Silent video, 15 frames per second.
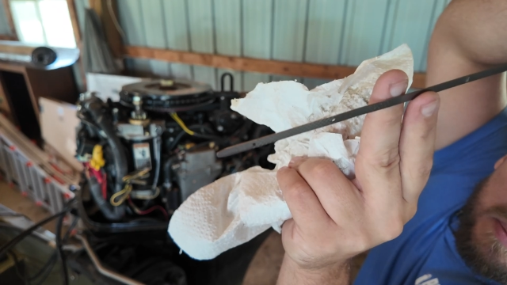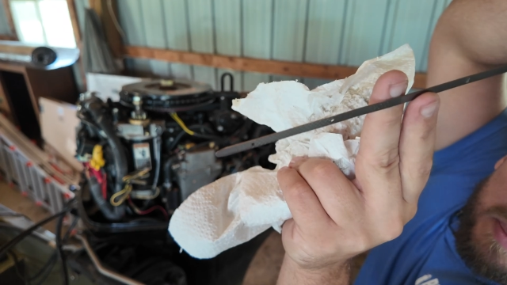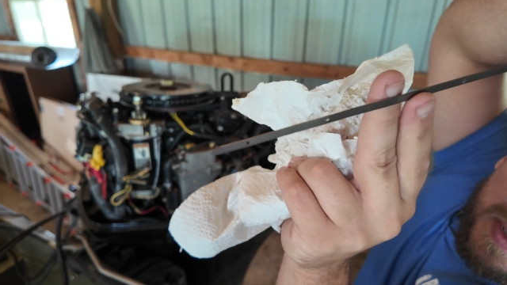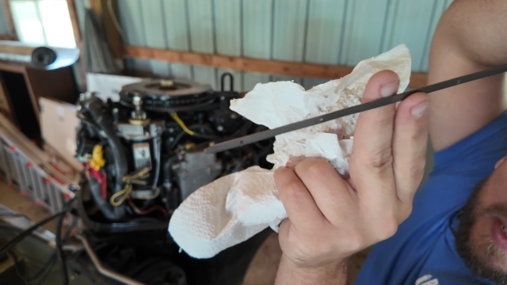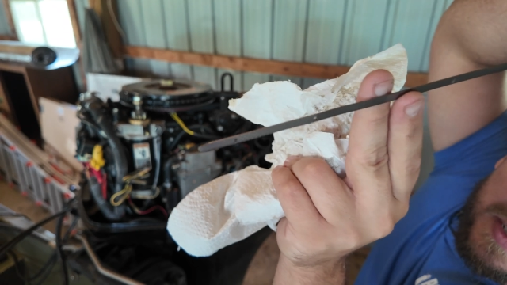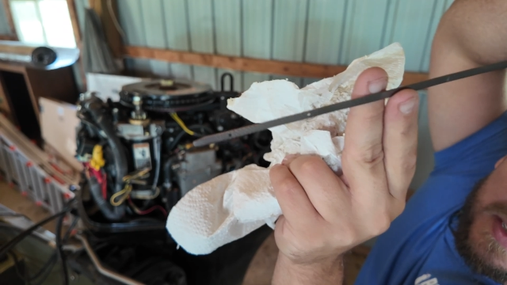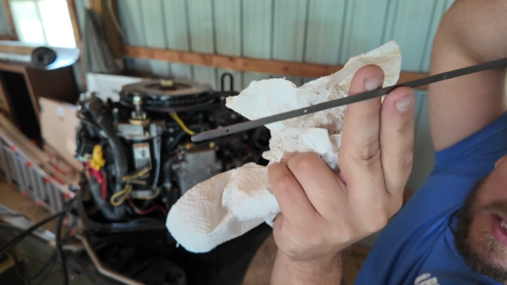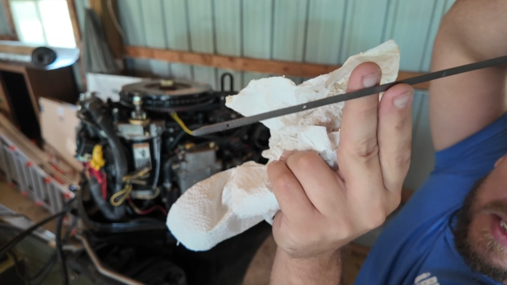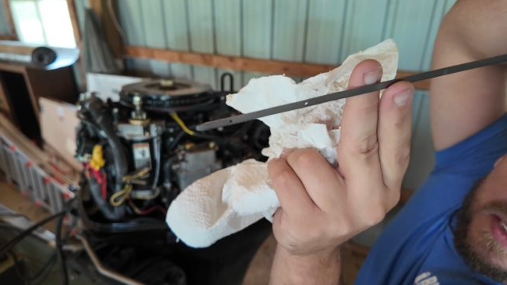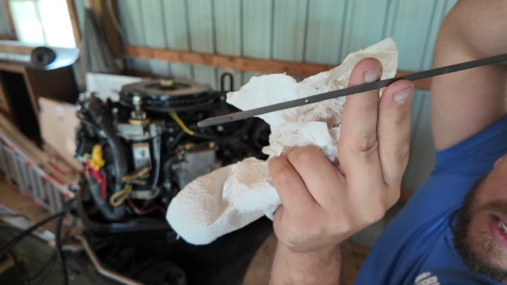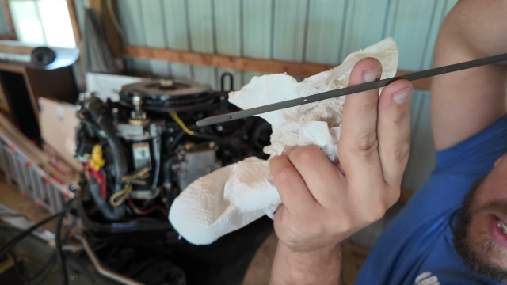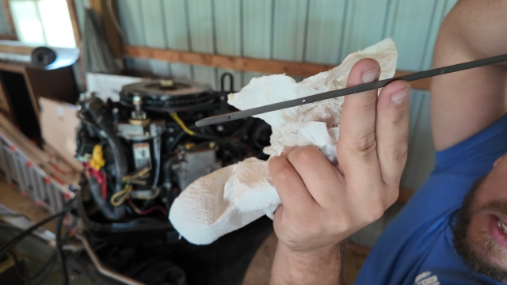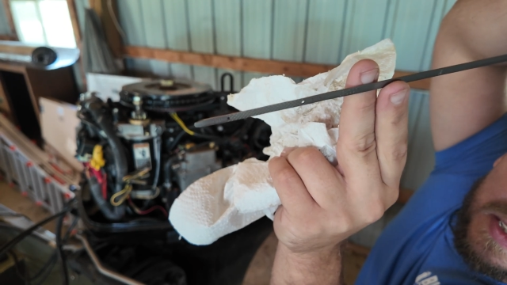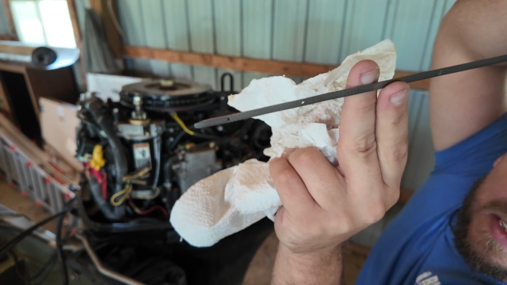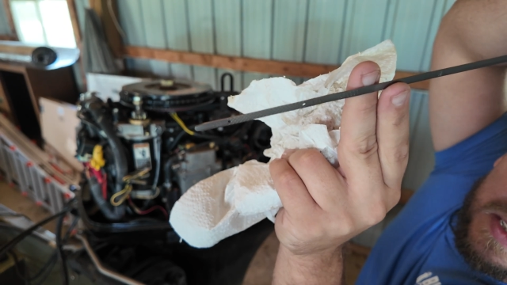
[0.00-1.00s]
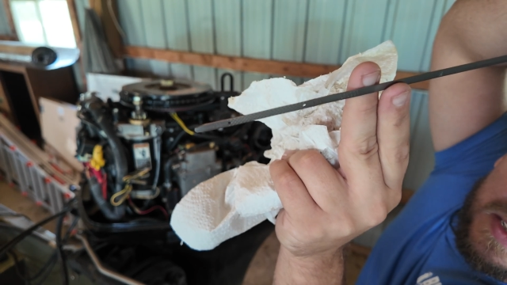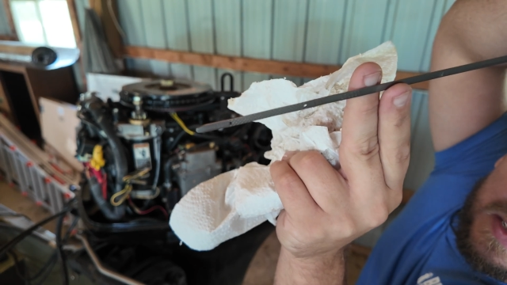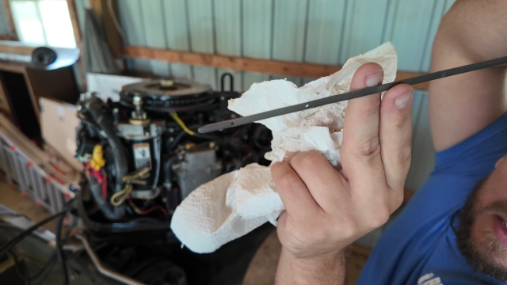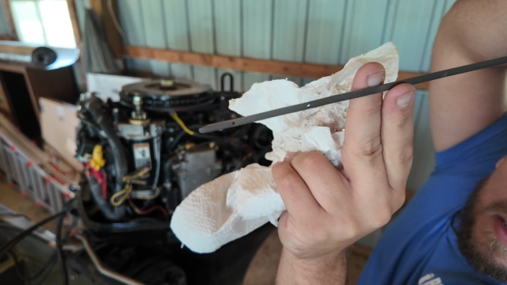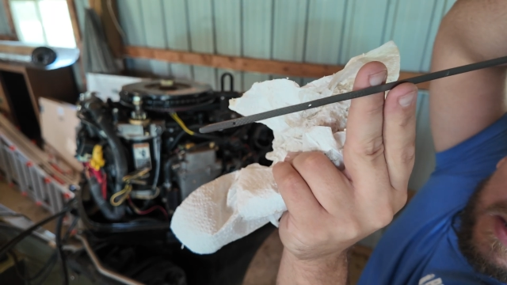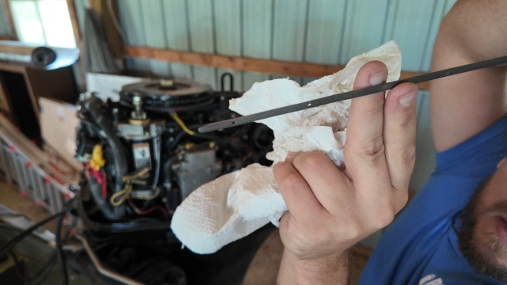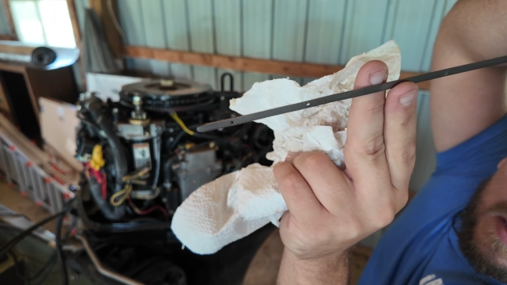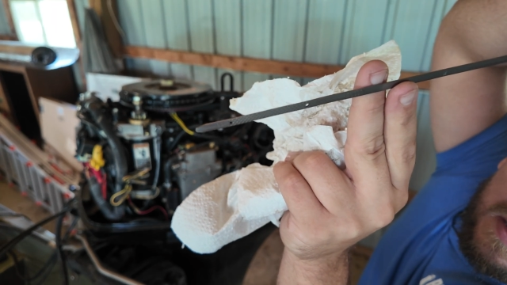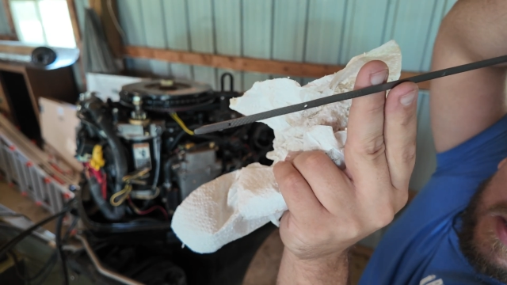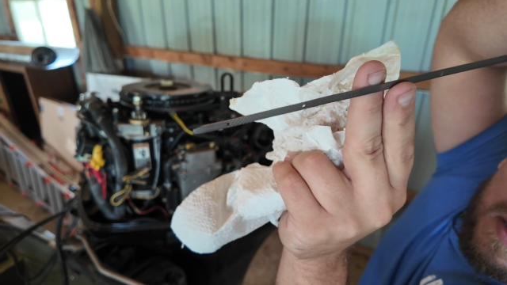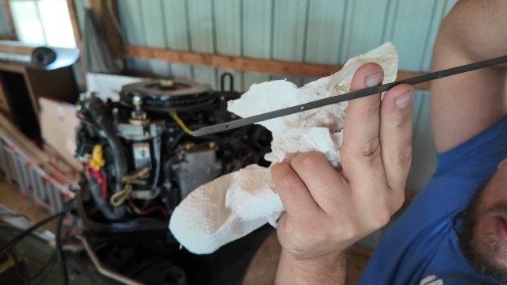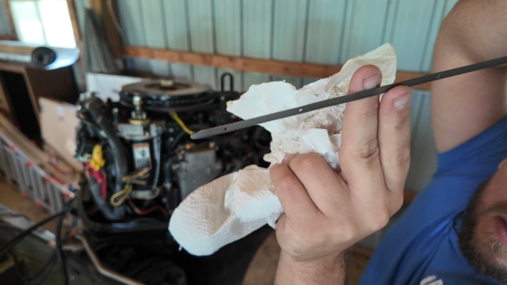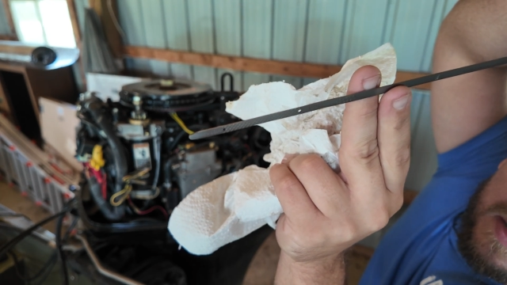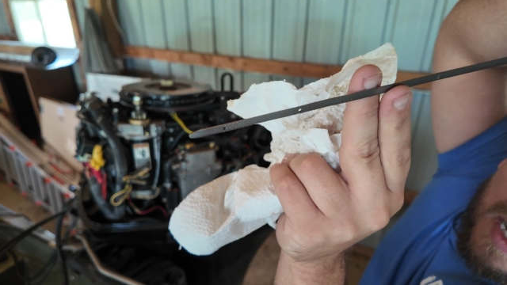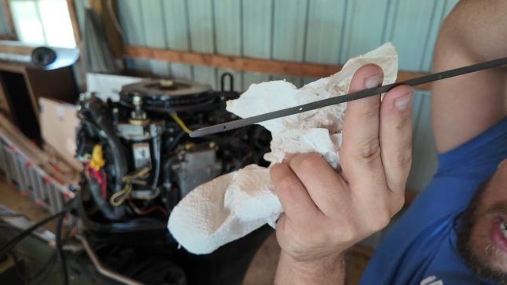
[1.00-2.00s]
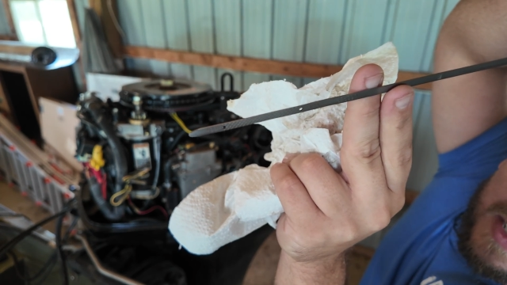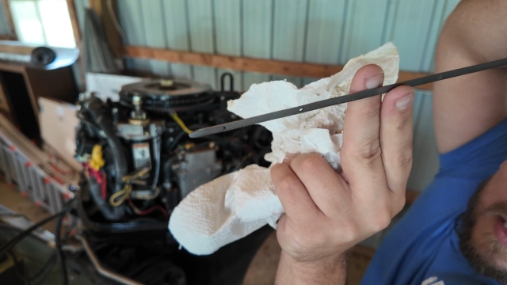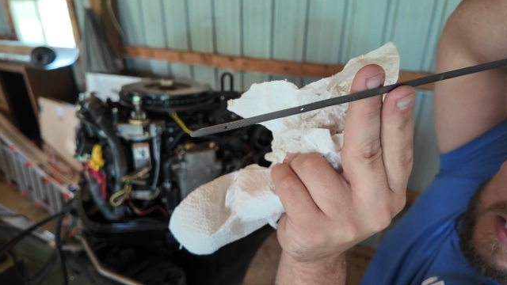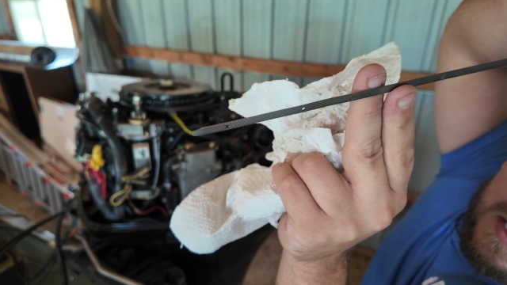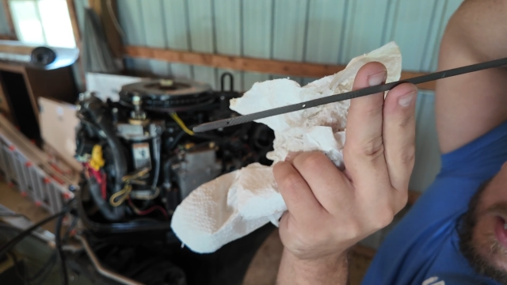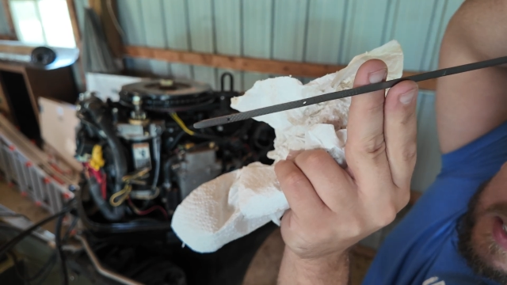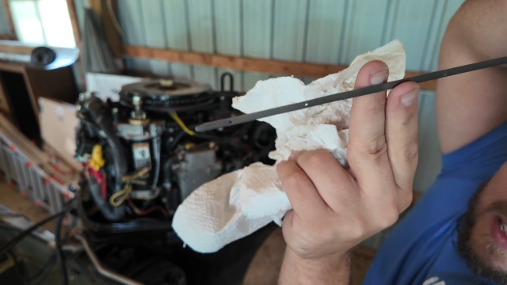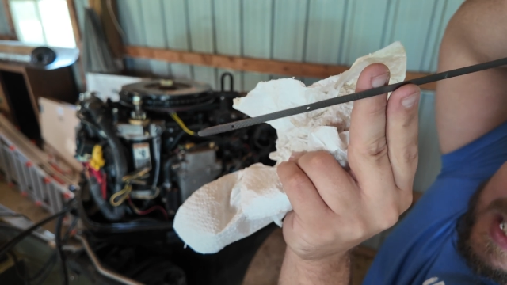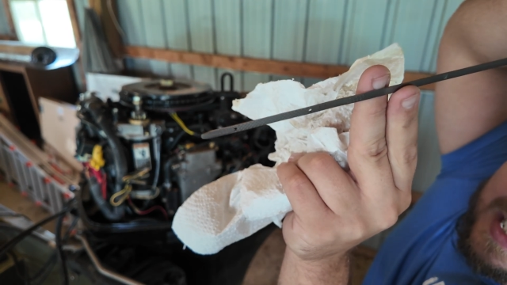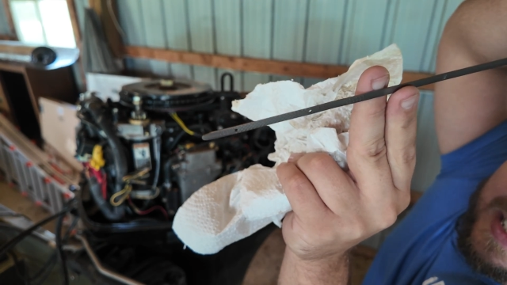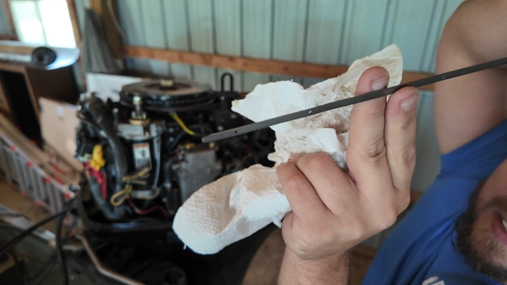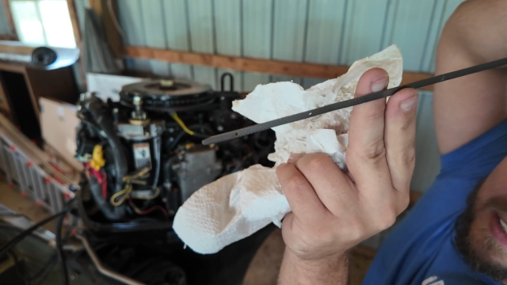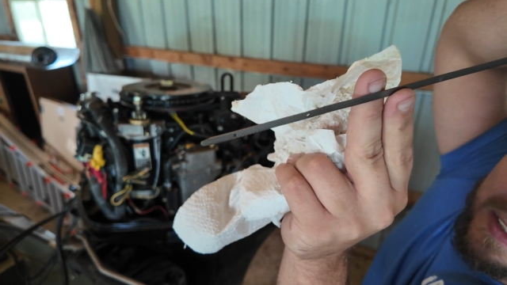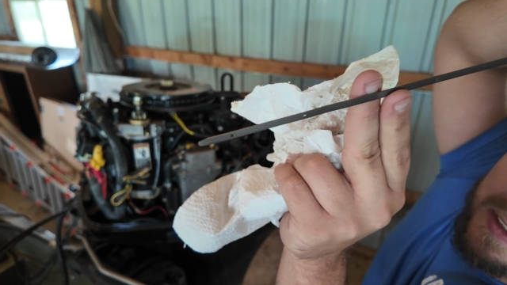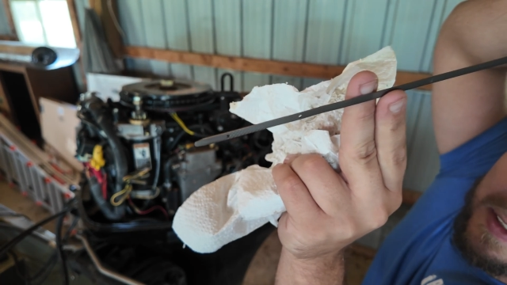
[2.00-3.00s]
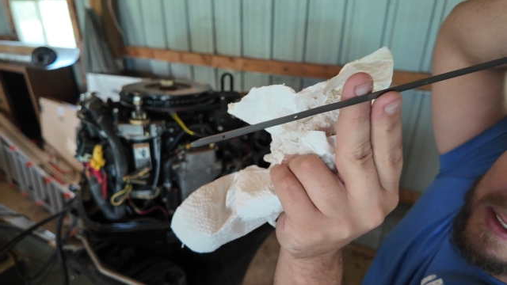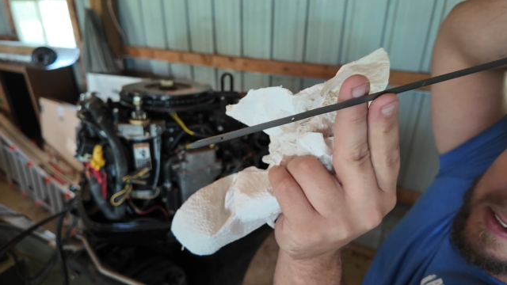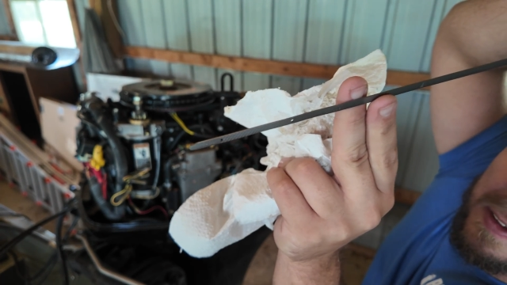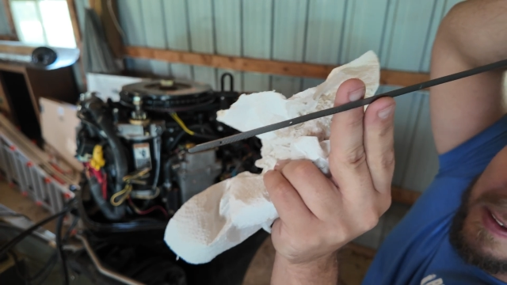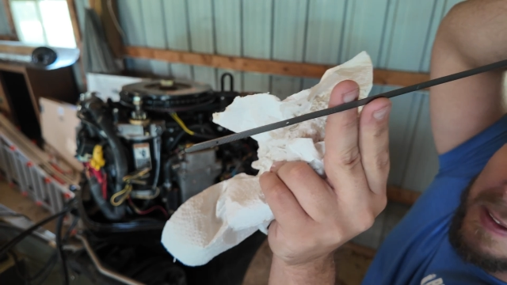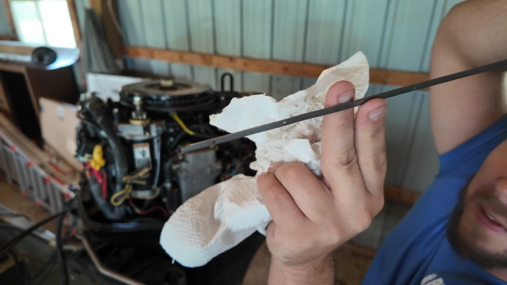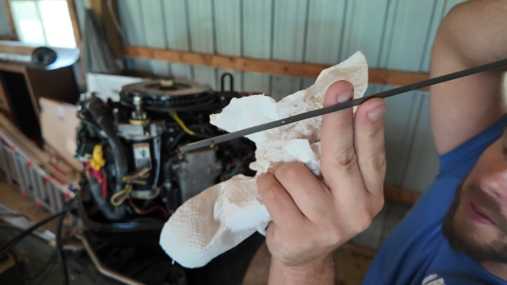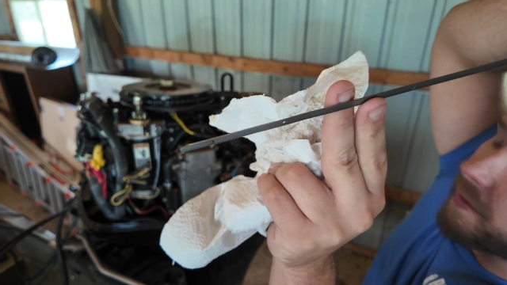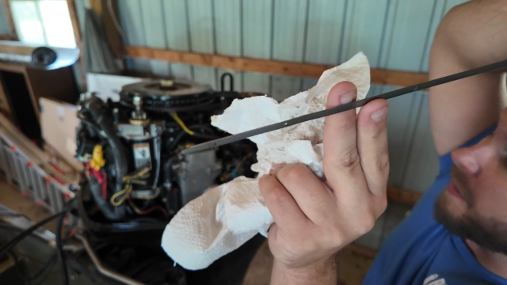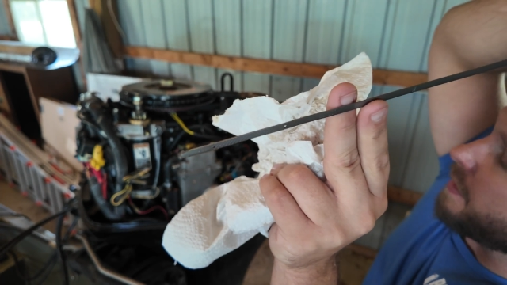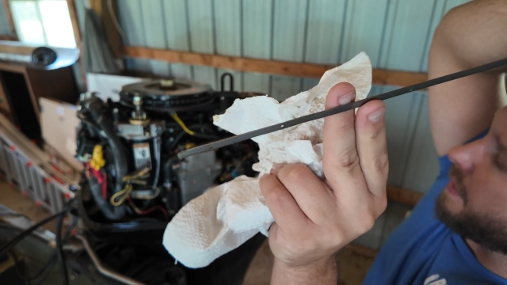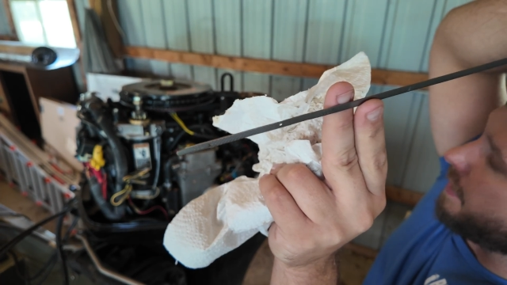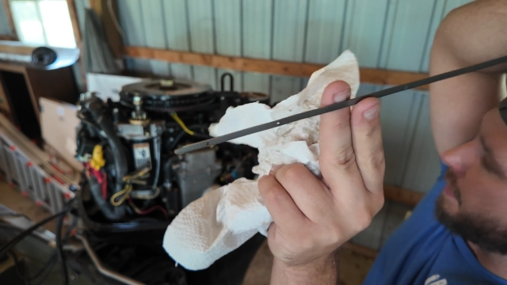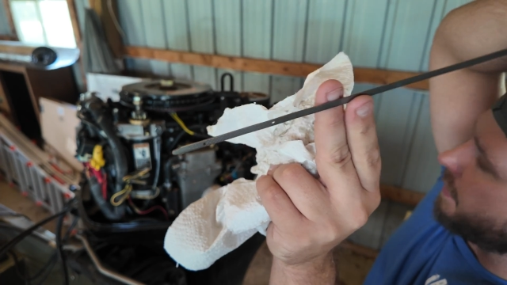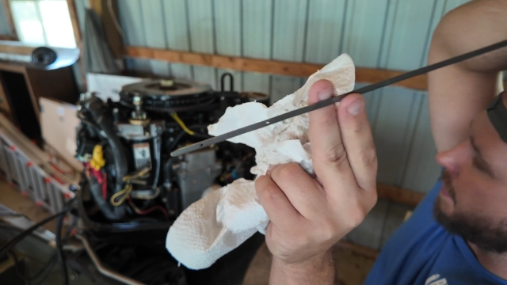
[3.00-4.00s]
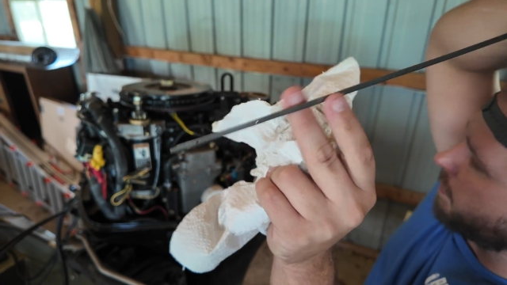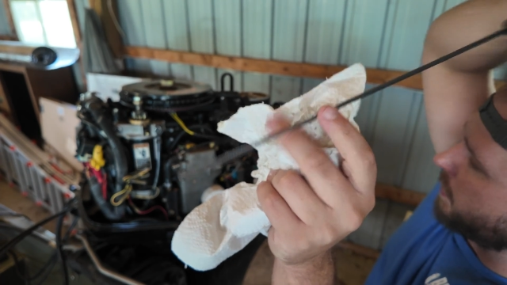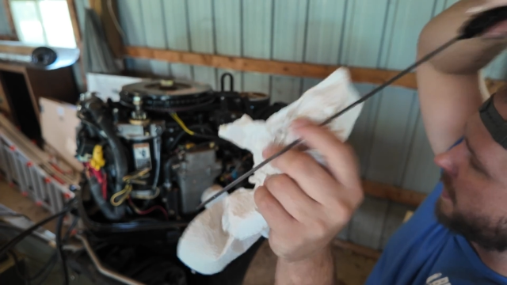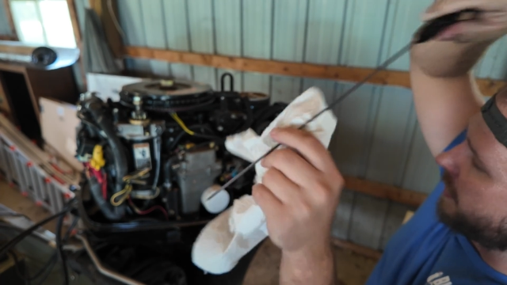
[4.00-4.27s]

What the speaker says: Nobody's mouth can be seen.